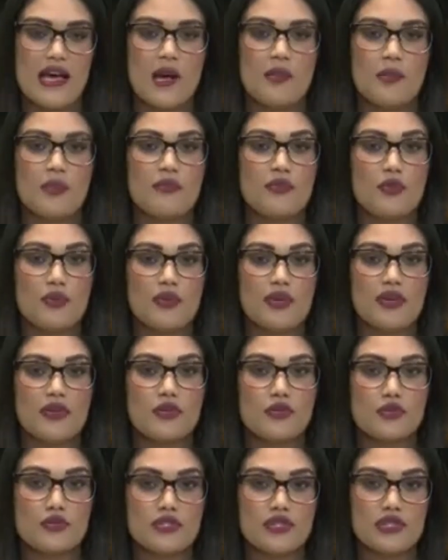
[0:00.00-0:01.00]
before the
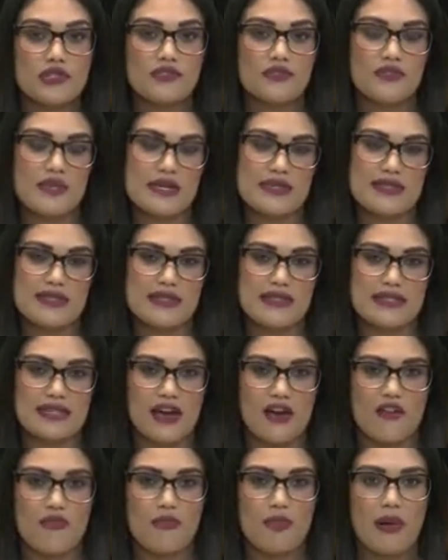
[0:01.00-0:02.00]
crucial first
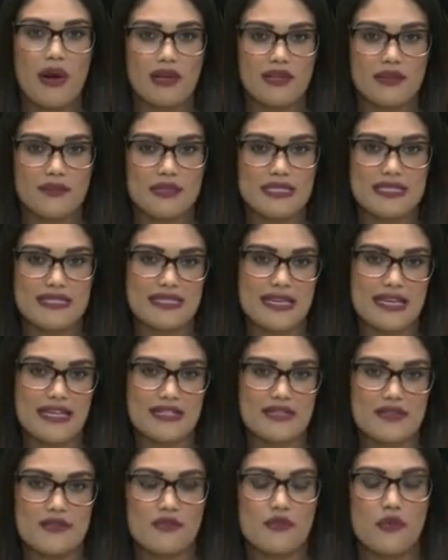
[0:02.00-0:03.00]
sitting of Parliament
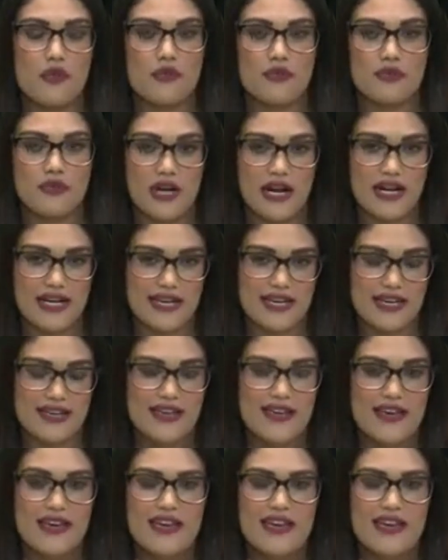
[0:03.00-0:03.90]
slate for Friday.